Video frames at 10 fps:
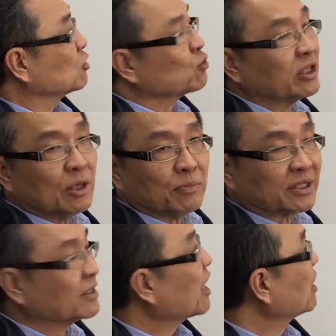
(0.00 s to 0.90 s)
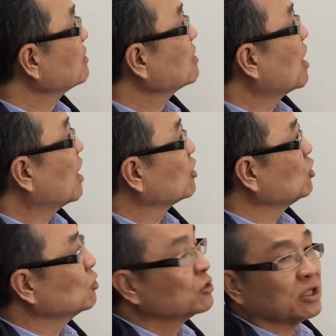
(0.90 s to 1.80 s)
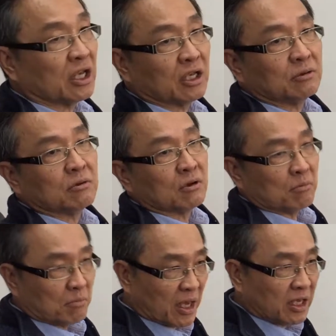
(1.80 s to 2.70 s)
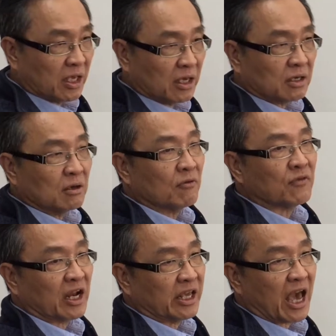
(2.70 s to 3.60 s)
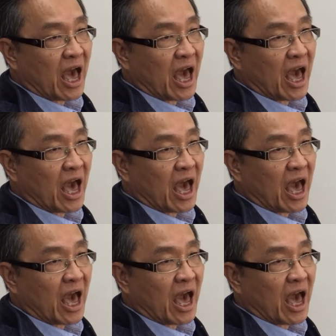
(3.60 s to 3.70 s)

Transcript: the 20% are used in making fatty